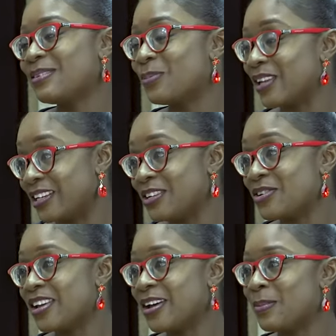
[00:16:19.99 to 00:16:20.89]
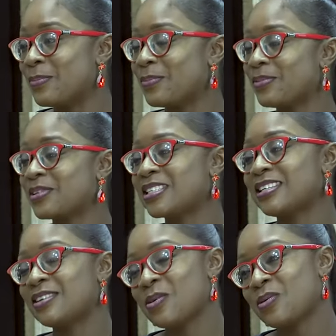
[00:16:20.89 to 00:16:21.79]
but I need your help. She was
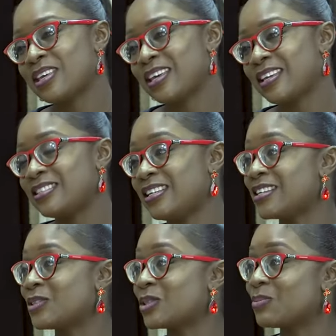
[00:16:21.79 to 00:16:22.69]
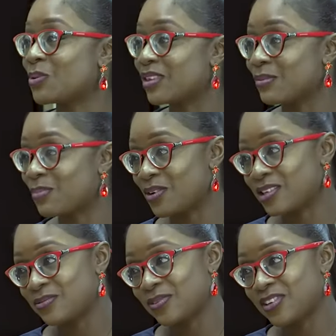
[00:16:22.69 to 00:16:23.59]
like, okay, she has to speak with her
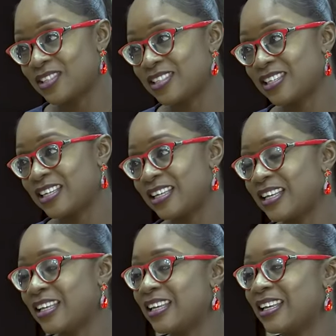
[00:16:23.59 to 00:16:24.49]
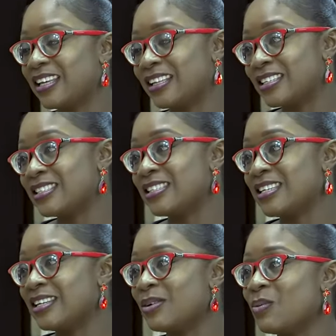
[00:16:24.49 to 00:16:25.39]
parents first, and let's
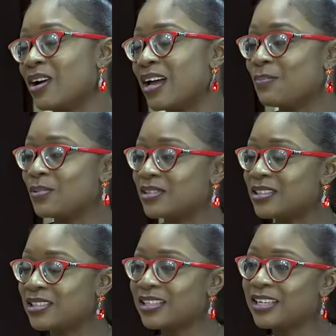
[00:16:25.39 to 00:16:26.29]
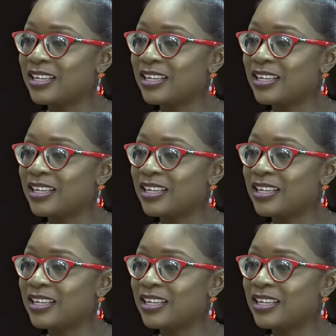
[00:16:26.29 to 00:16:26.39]
see what happens.